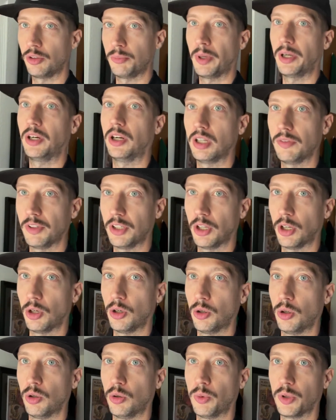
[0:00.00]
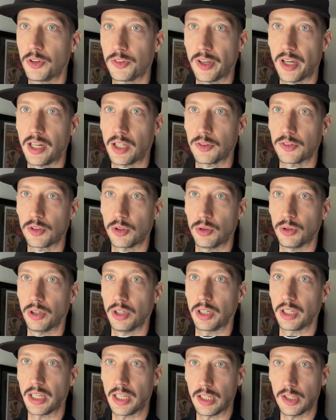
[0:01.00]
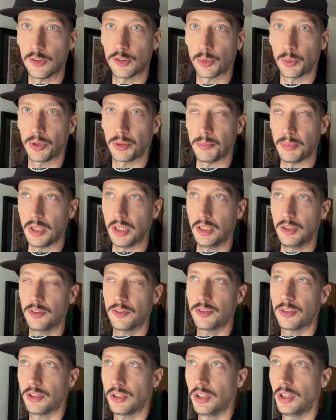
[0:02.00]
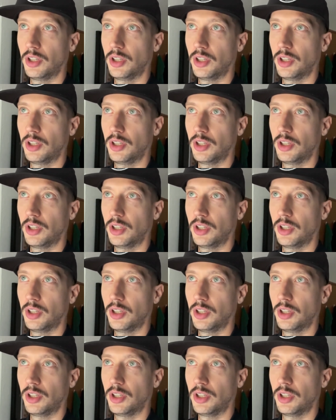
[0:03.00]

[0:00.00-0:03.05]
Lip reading: you might not even know what side out scoring is or what it means.